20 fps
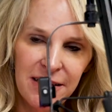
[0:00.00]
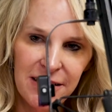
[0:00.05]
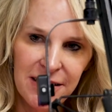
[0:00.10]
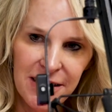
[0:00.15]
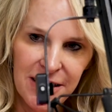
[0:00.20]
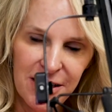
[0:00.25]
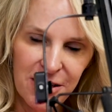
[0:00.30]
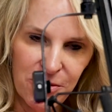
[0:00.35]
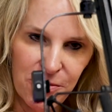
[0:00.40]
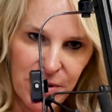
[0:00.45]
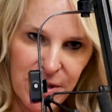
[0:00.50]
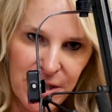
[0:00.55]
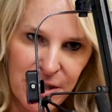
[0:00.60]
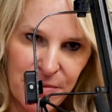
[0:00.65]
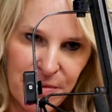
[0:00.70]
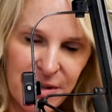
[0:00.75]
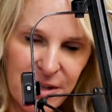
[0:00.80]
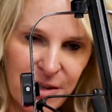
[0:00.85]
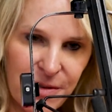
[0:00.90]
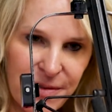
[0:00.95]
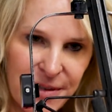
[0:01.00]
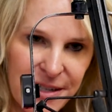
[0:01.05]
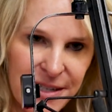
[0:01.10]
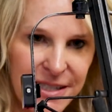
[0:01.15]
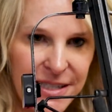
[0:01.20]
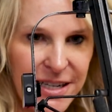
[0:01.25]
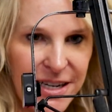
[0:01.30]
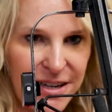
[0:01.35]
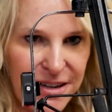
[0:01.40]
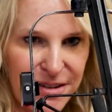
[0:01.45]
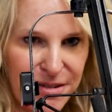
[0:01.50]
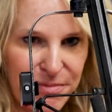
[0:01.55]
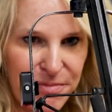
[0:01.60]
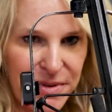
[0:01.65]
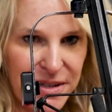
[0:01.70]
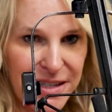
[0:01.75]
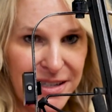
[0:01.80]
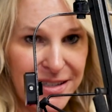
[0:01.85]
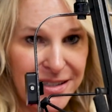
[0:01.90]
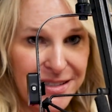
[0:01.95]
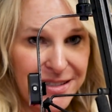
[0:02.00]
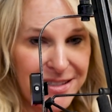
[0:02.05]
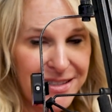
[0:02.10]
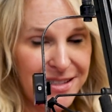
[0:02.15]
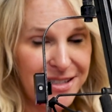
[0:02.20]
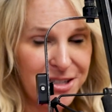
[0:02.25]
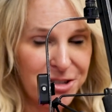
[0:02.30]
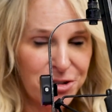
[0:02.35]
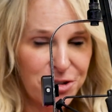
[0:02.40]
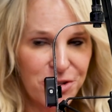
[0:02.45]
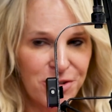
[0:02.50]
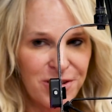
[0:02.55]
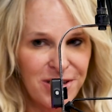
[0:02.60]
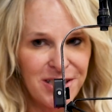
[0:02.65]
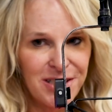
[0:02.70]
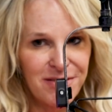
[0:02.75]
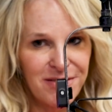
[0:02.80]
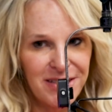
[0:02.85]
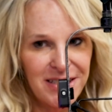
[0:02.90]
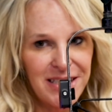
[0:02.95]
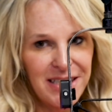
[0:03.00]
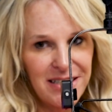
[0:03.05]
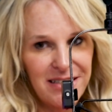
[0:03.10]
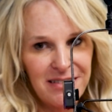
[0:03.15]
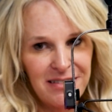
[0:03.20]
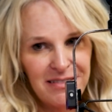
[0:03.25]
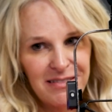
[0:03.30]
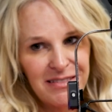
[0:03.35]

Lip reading: is going to be going down because the interest rates went down.